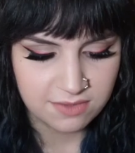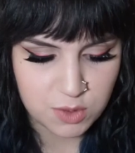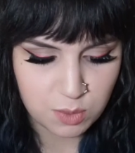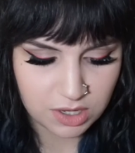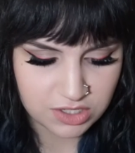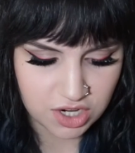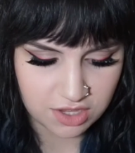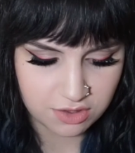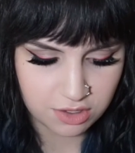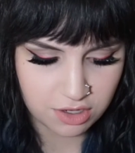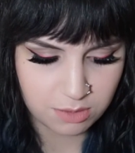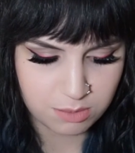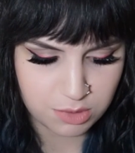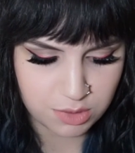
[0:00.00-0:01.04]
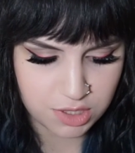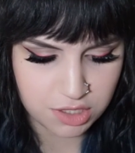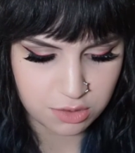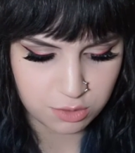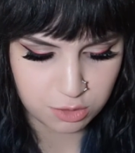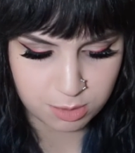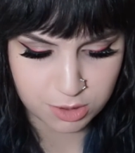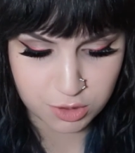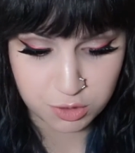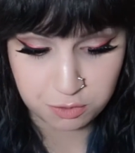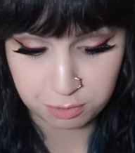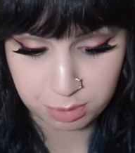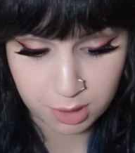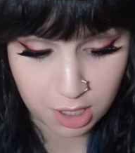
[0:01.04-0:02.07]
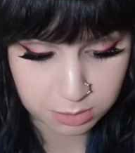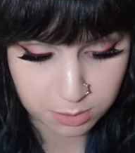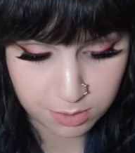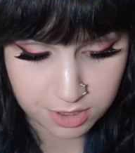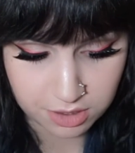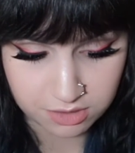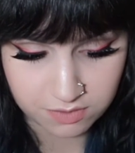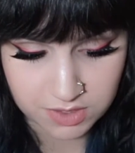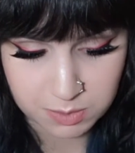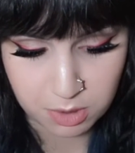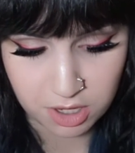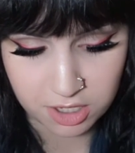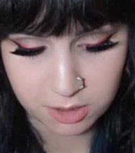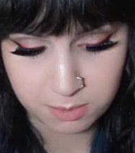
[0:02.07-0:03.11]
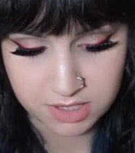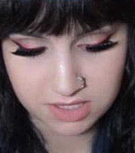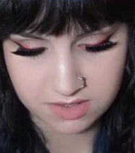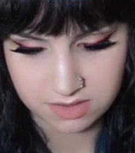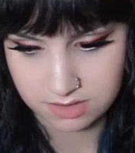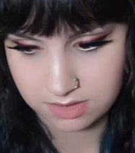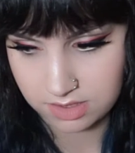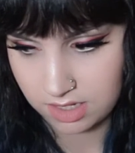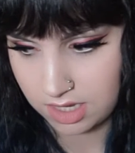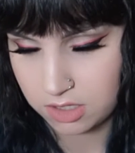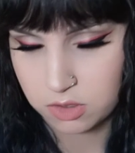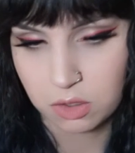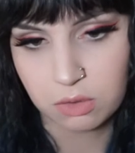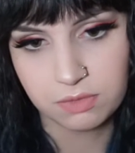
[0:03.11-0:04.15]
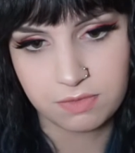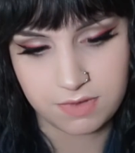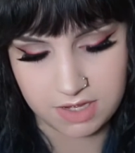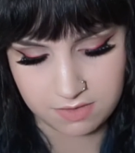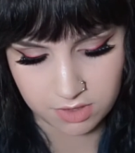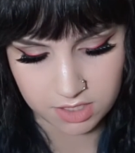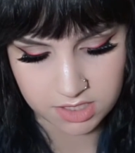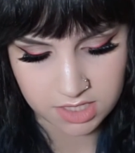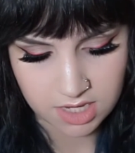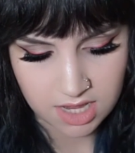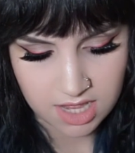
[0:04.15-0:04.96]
If you watch other beauty YouTubers, you've probably heard of this product because it's like a cult favorite.